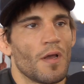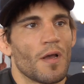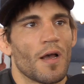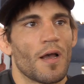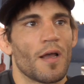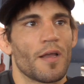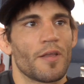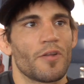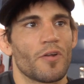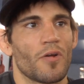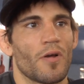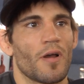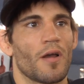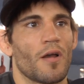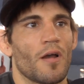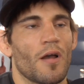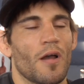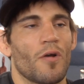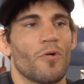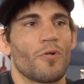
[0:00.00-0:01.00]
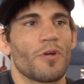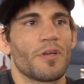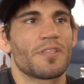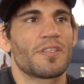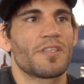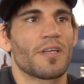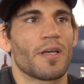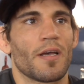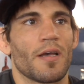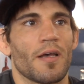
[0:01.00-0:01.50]
I
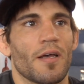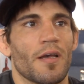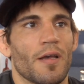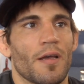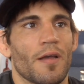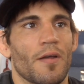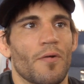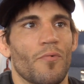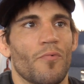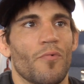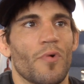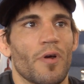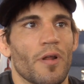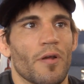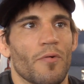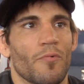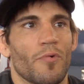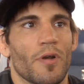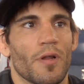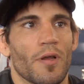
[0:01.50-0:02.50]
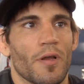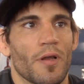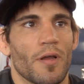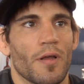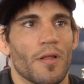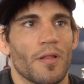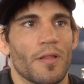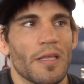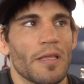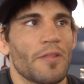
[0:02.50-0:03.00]
always want
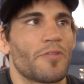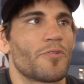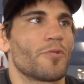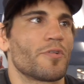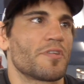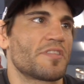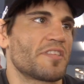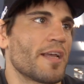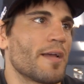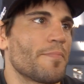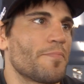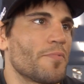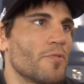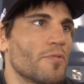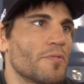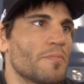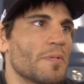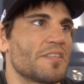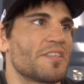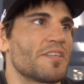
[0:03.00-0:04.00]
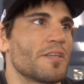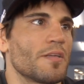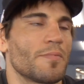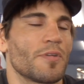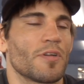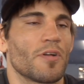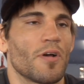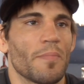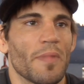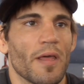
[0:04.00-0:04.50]
to lead through example with my team.
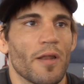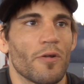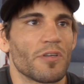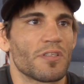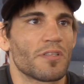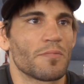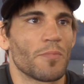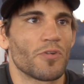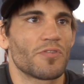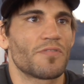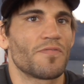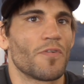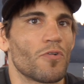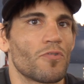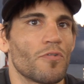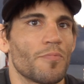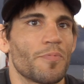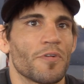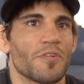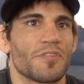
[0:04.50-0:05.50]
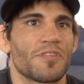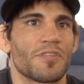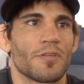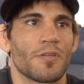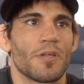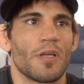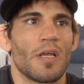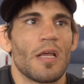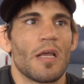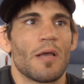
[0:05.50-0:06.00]
You know, I'm not always the most vocal
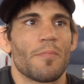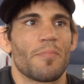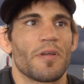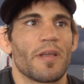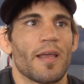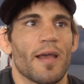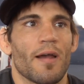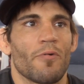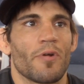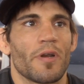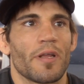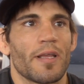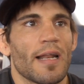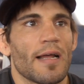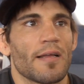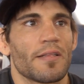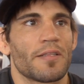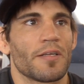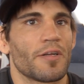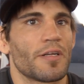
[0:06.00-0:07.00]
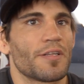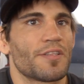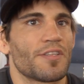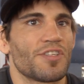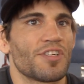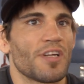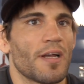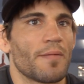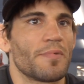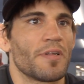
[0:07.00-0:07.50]
person, but yeah, I want to get out there, get the
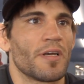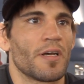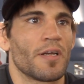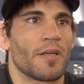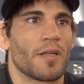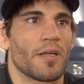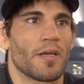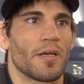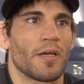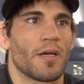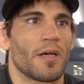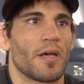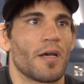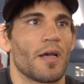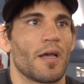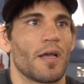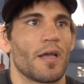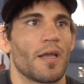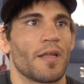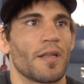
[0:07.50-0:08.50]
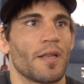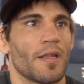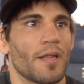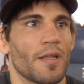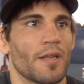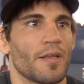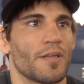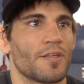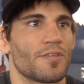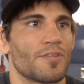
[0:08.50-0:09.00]
job done,
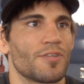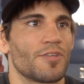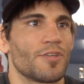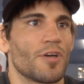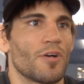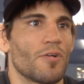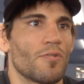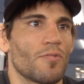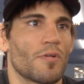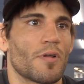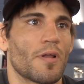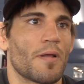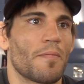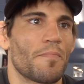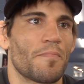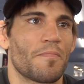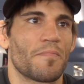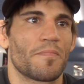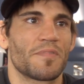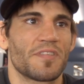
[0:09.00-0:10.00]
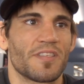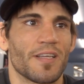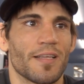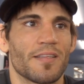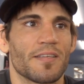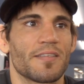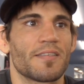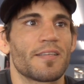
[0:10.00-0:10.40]
and set the